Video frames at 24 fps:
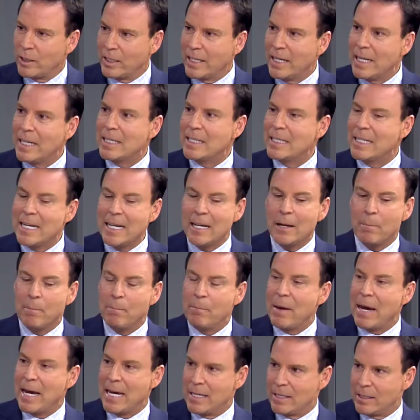kids need a
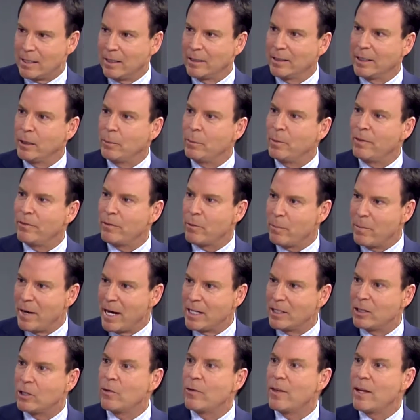little bit of a
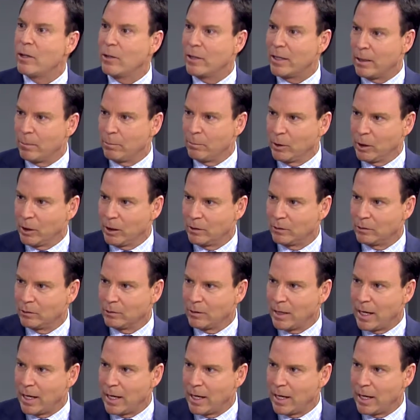base so they don't get a burn. Right?